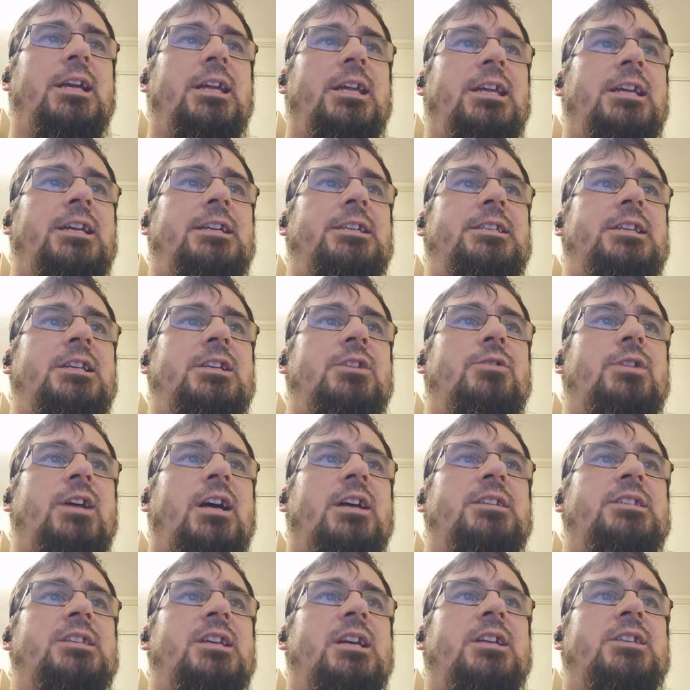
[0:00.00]
He continued
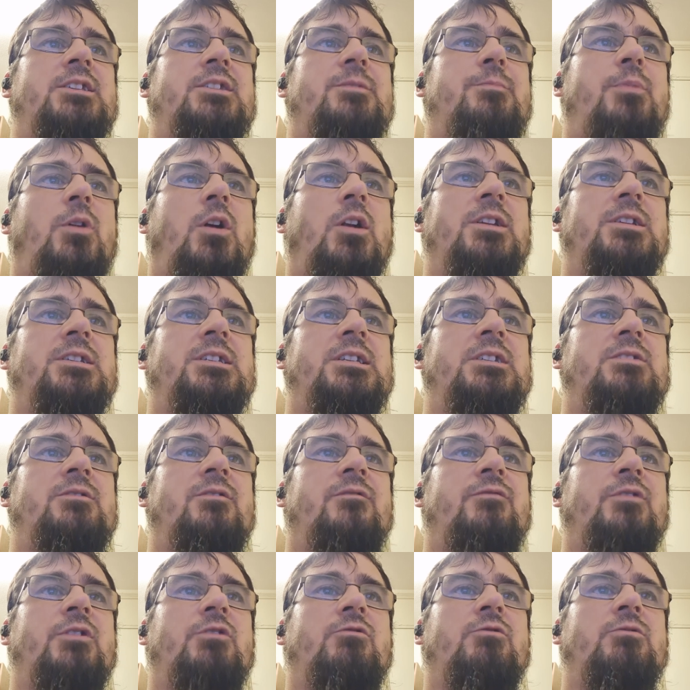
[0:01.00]
Hassan's policies
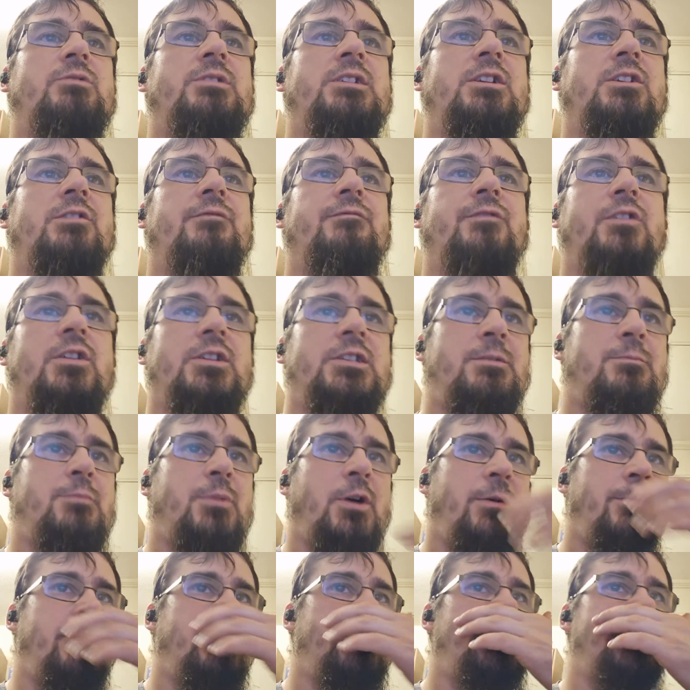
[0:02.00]
of recruiting converted
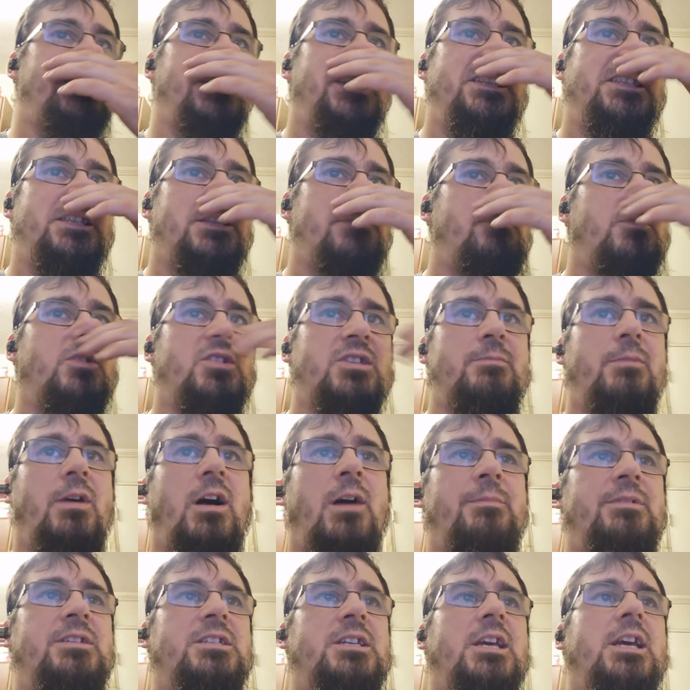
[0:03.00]
Bermanists into the Muslim
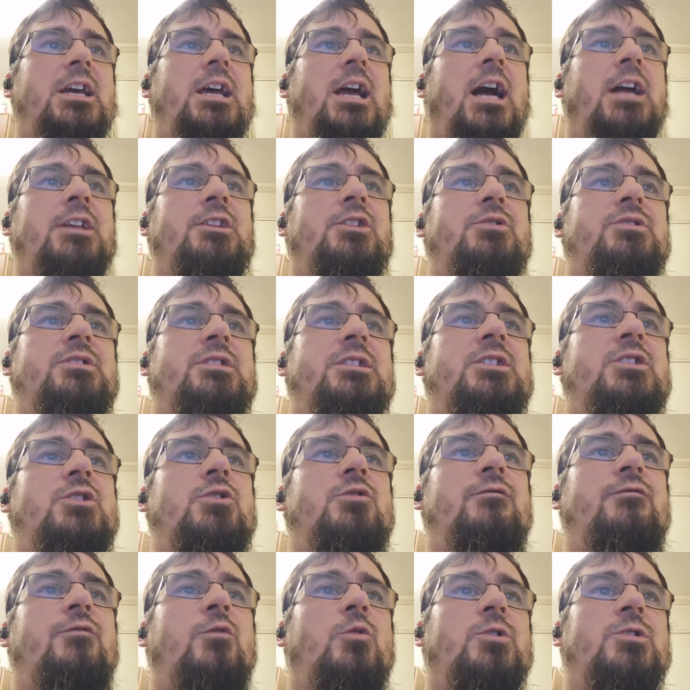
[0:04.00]
armies and using this
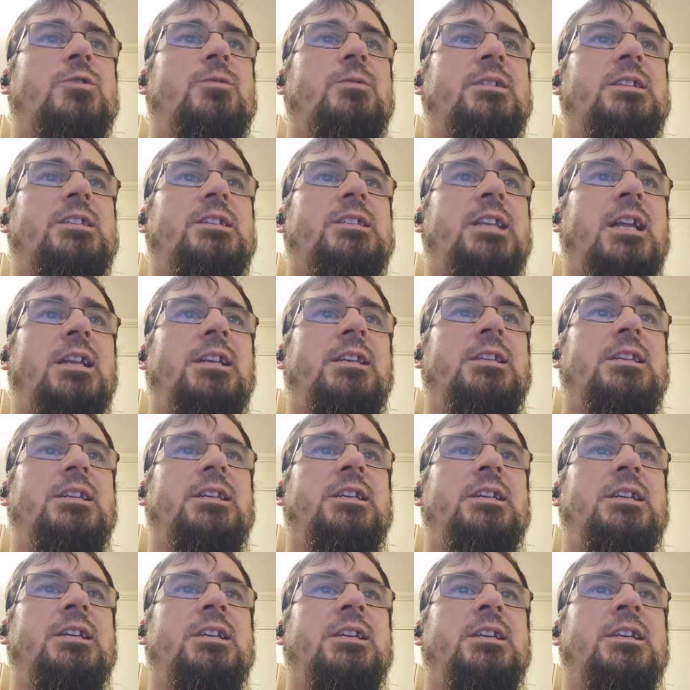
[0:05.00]
new force to extend
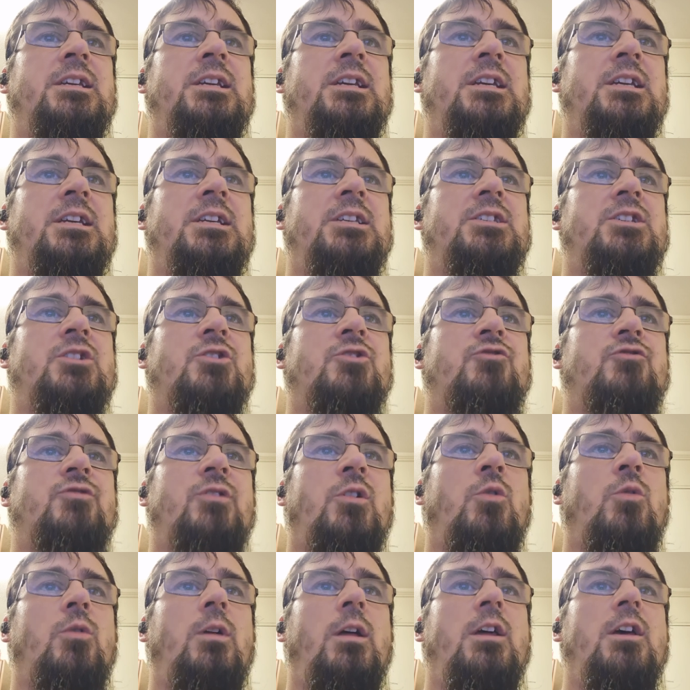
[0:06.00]
his
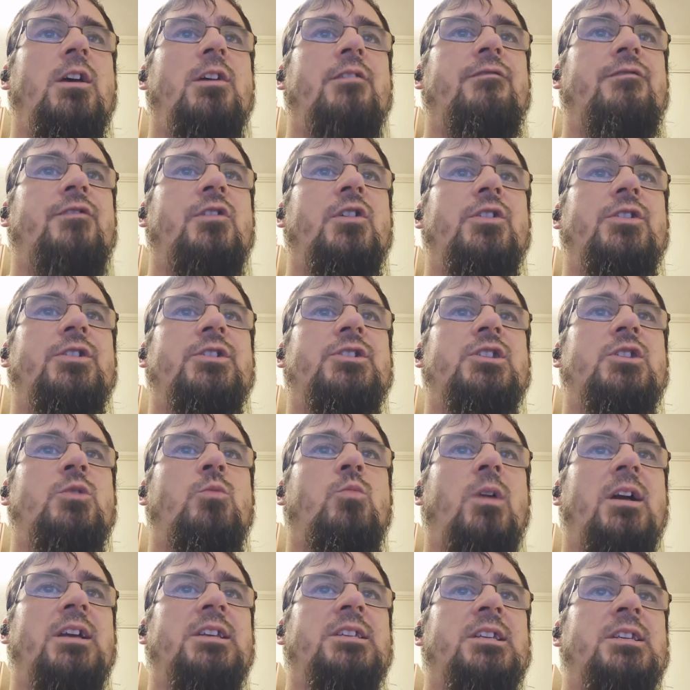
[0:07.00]
control further to the
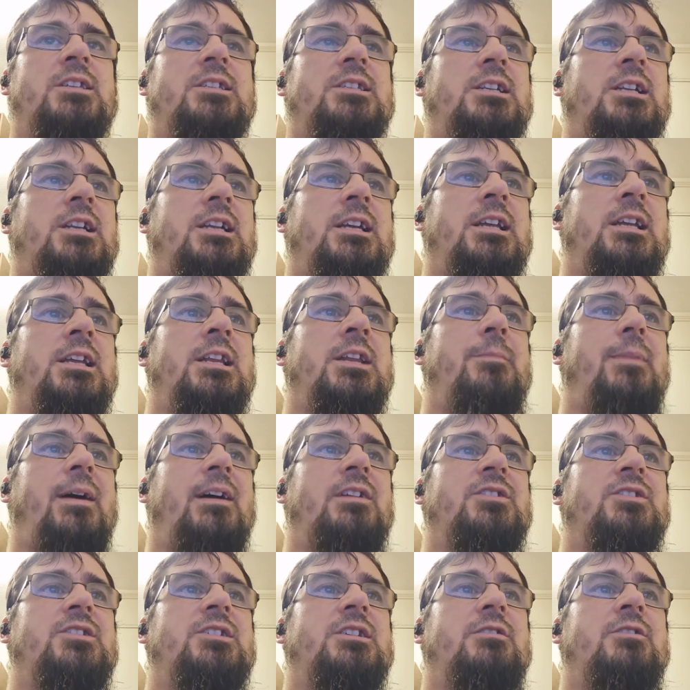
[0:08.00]
west until in
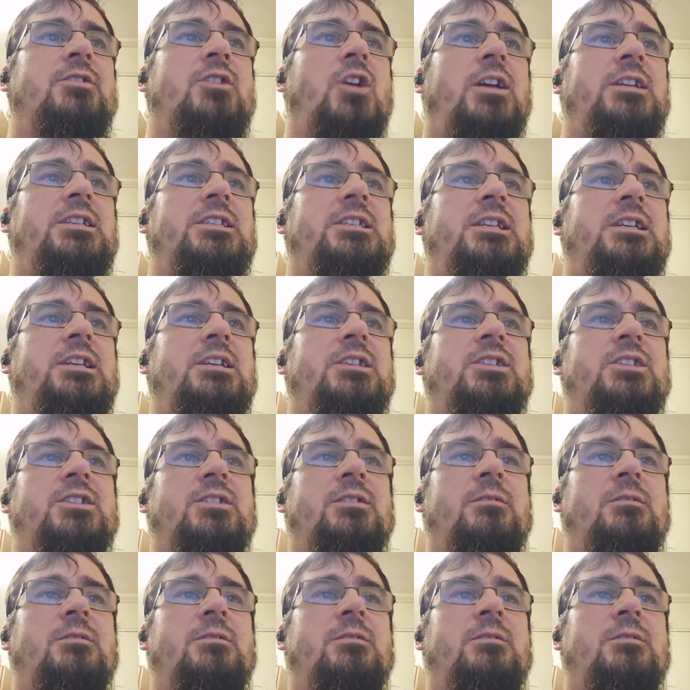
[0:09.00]
about 690